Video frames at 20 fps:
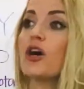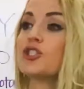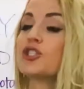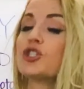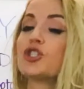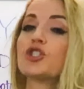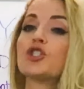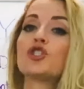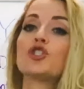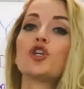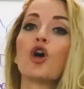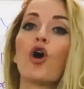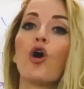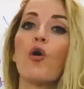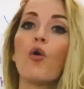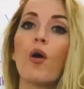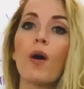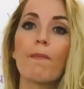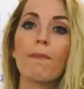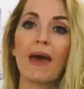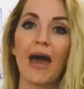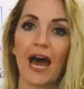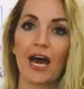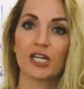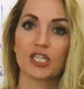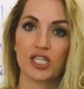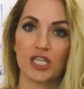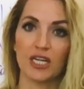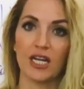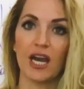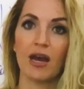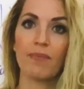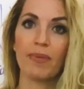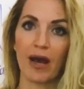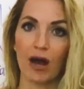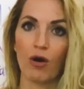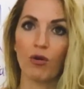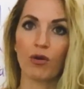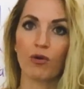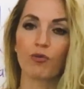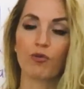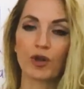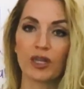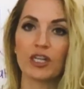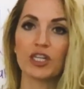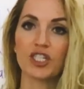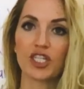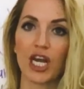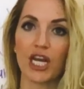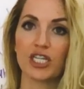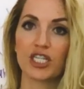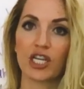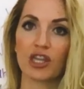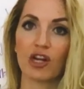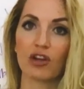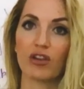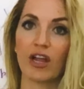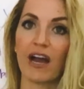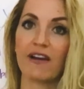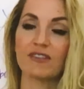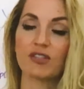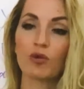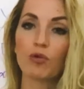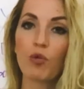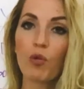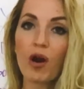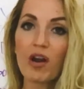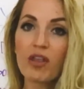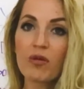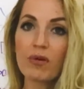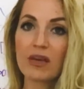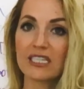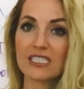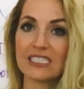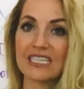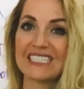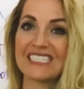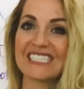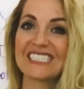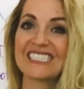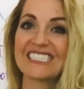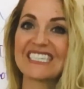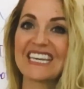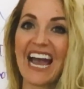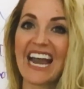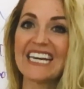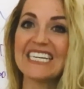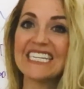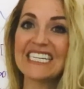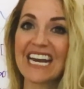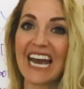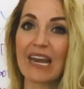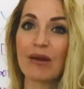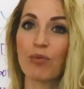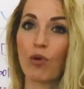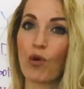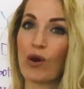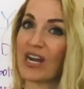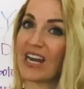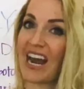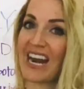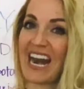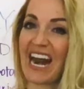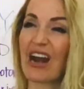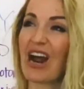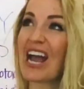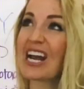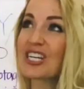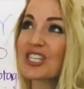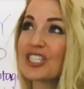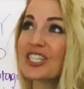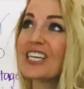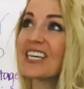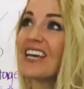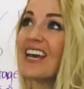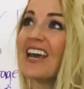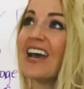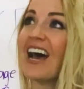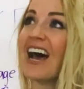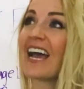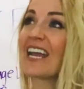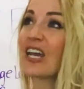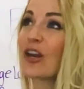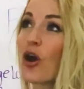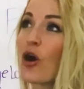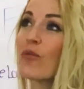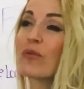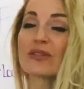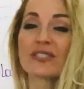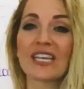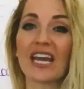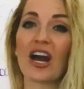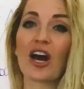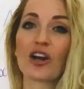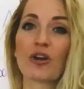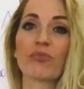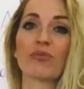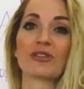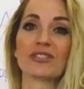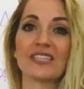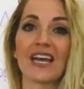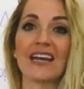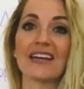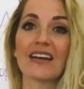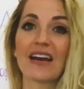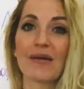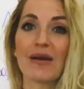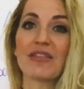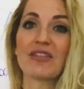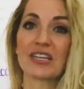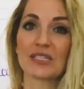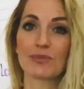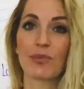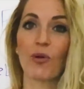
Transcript: are so passionate about really changing their lives. And one of the biggest things is 99.9, I actually, I can almost say 100% at this